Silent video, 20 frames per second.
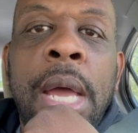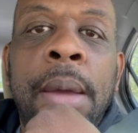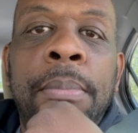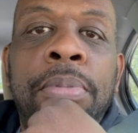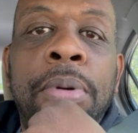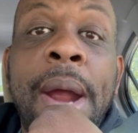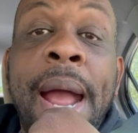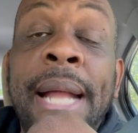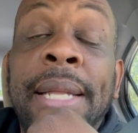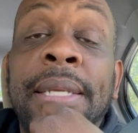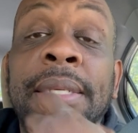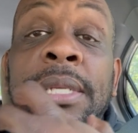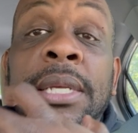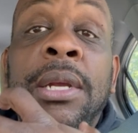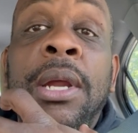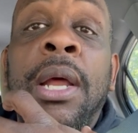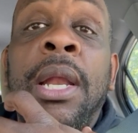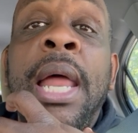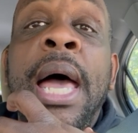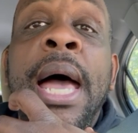practice
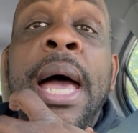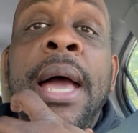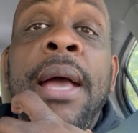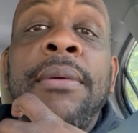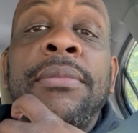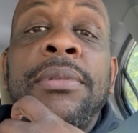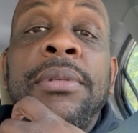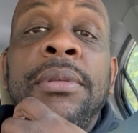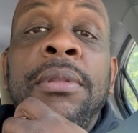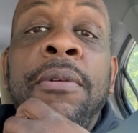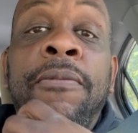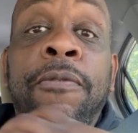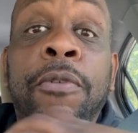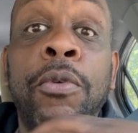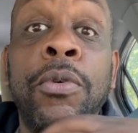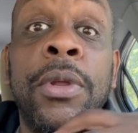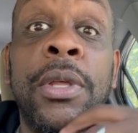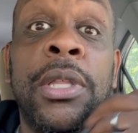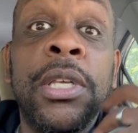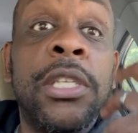in our lives. The
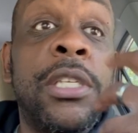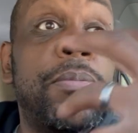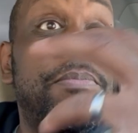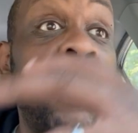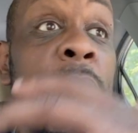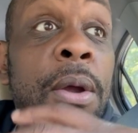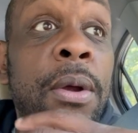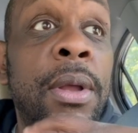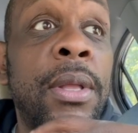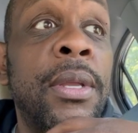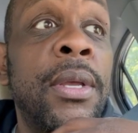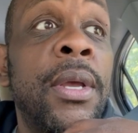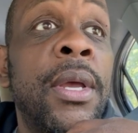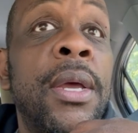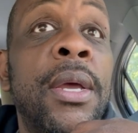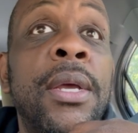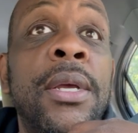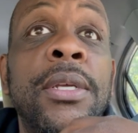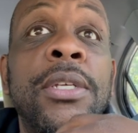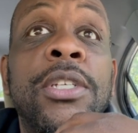fruit of the Spirit
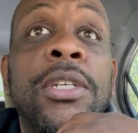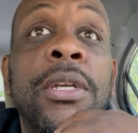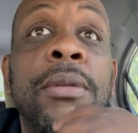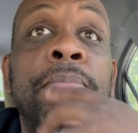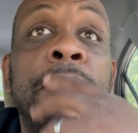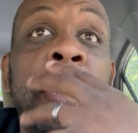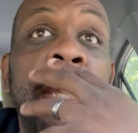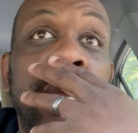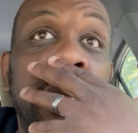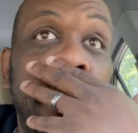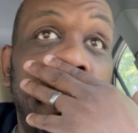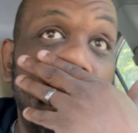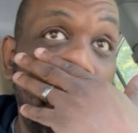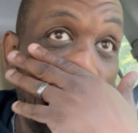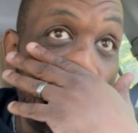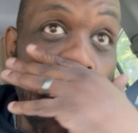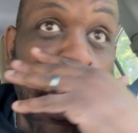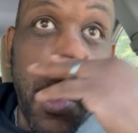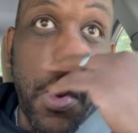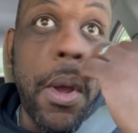should be
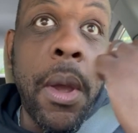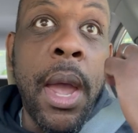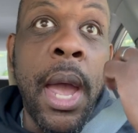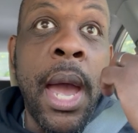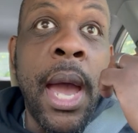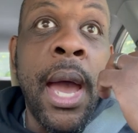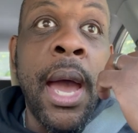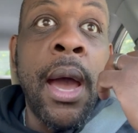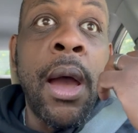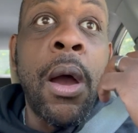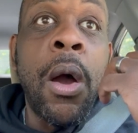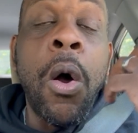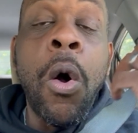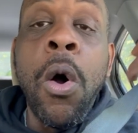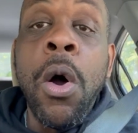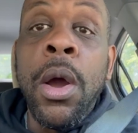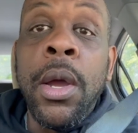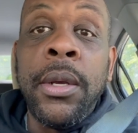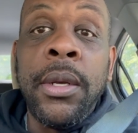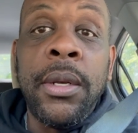
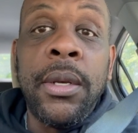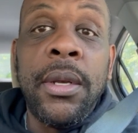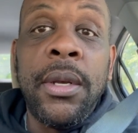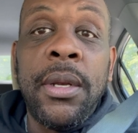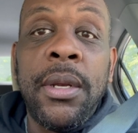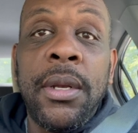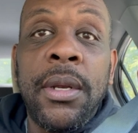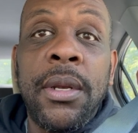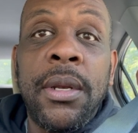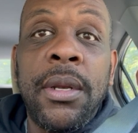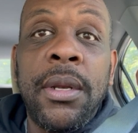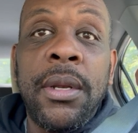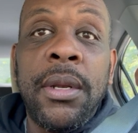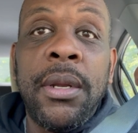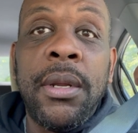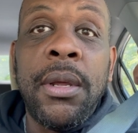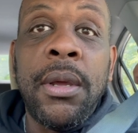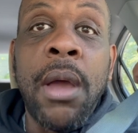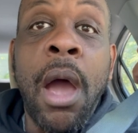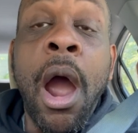on
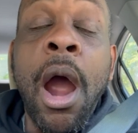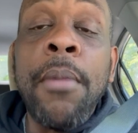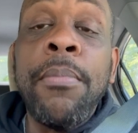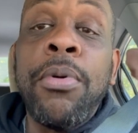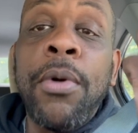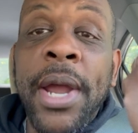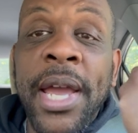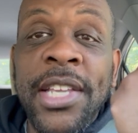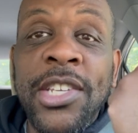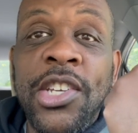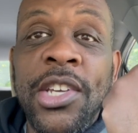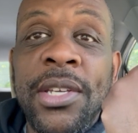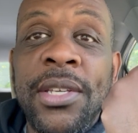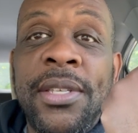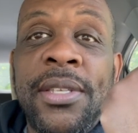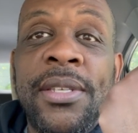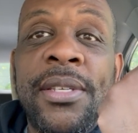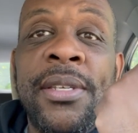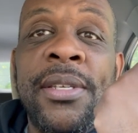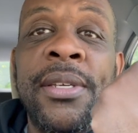our
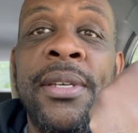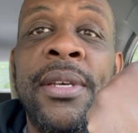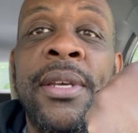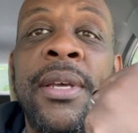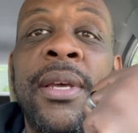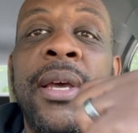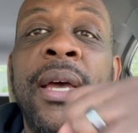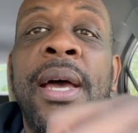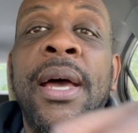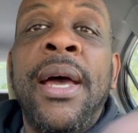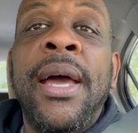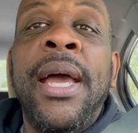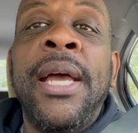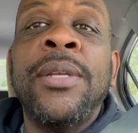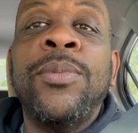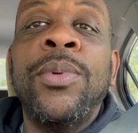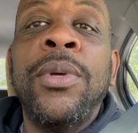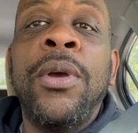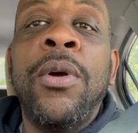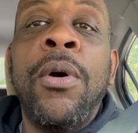branches
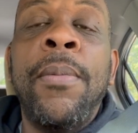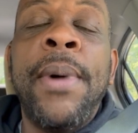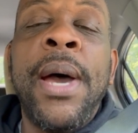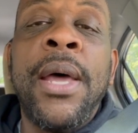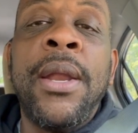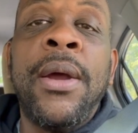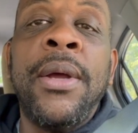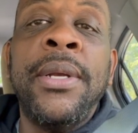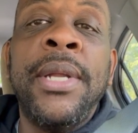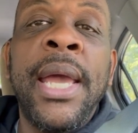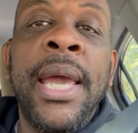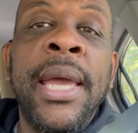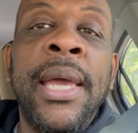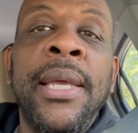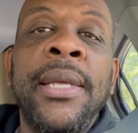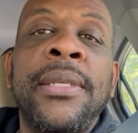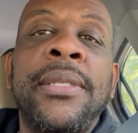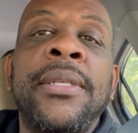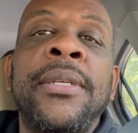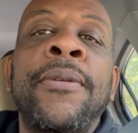as we go about our
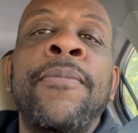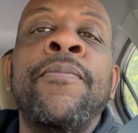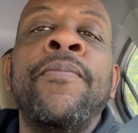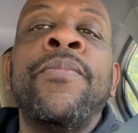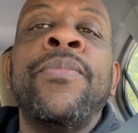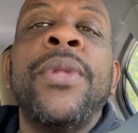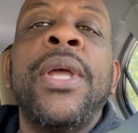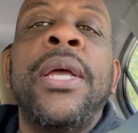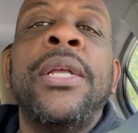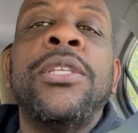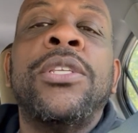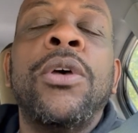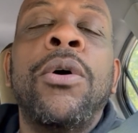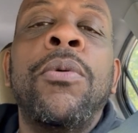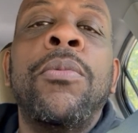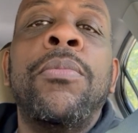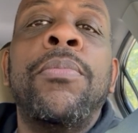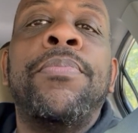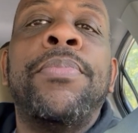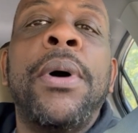days. And
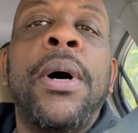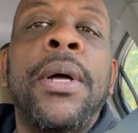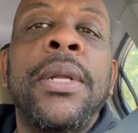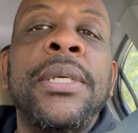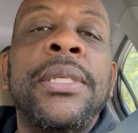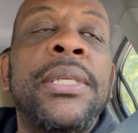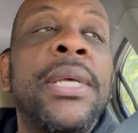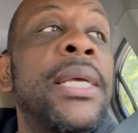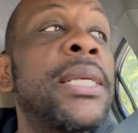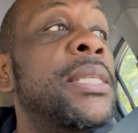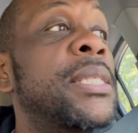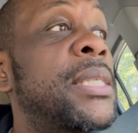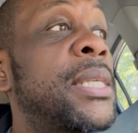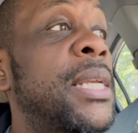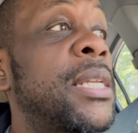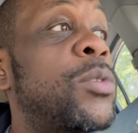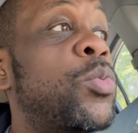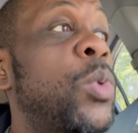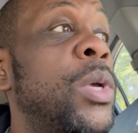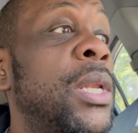so Paul is saying,
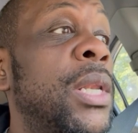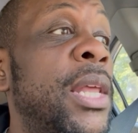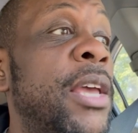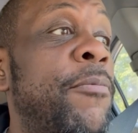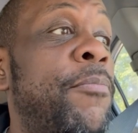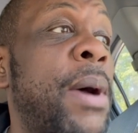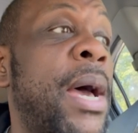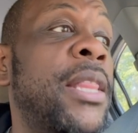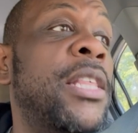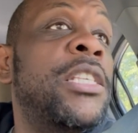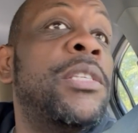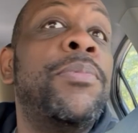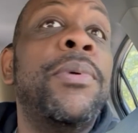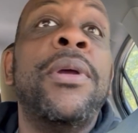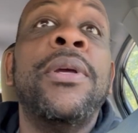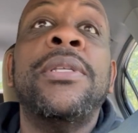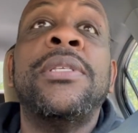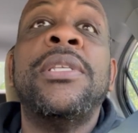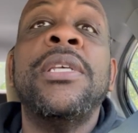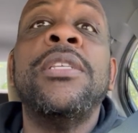since we live by the
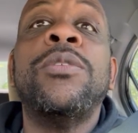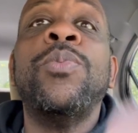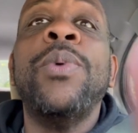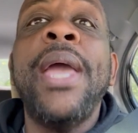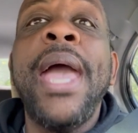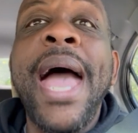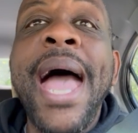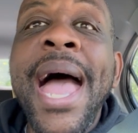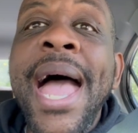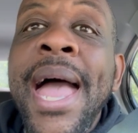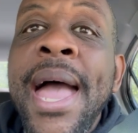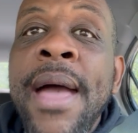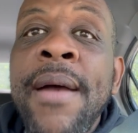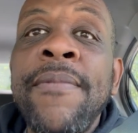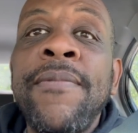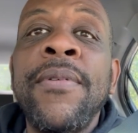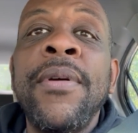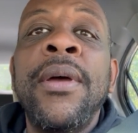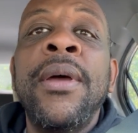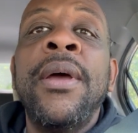Spirit, since we
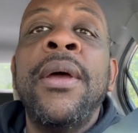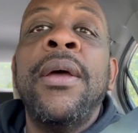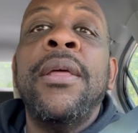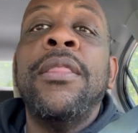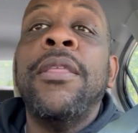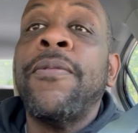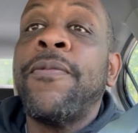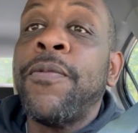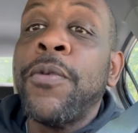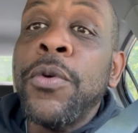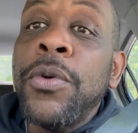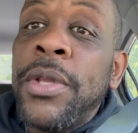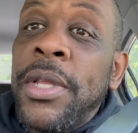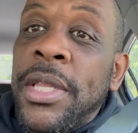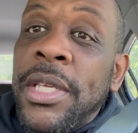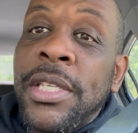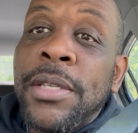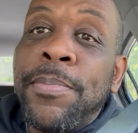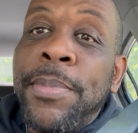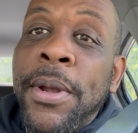have the fruit of
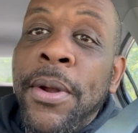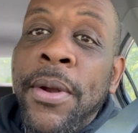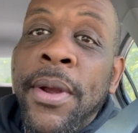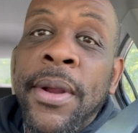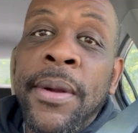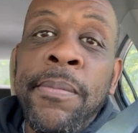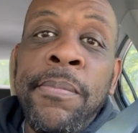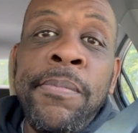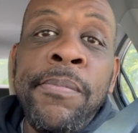the Spirit